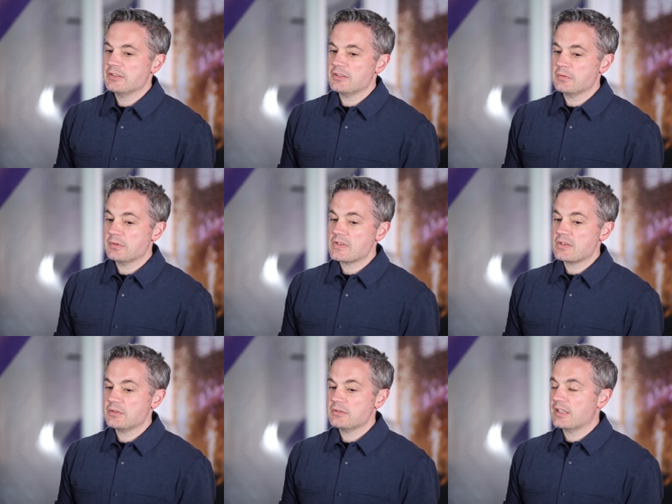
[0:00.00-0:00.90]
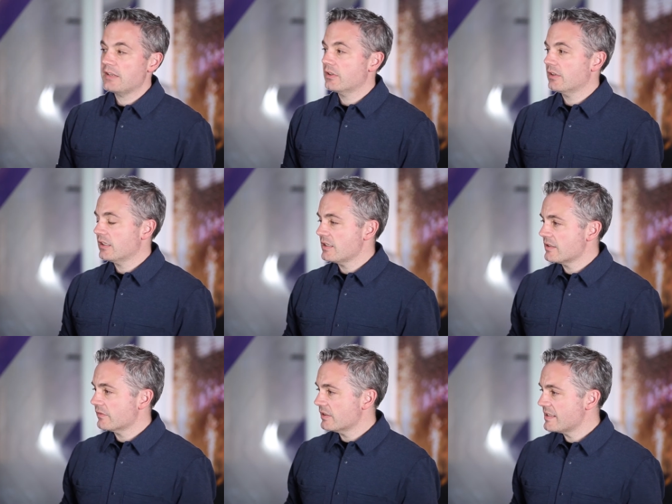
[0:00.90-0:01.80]
You also gave a great
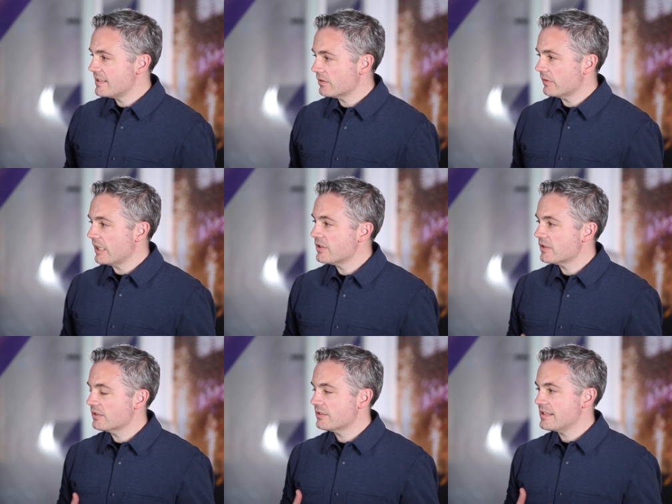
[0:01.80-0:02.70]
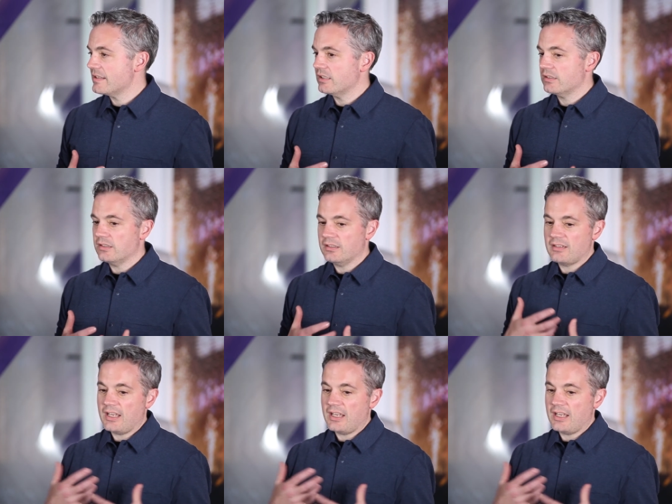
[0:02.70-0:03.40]
list of considerations that